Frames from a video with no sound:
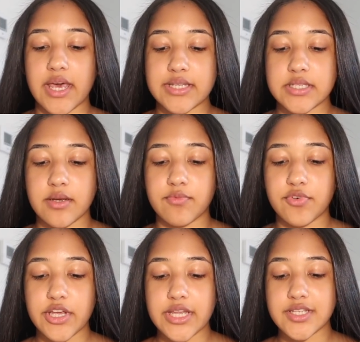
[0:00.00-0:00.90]
at some
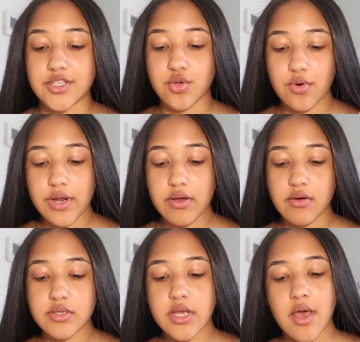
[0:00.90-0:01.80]
freaking
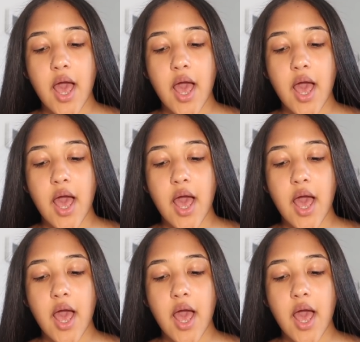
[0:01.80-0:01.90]
tutorials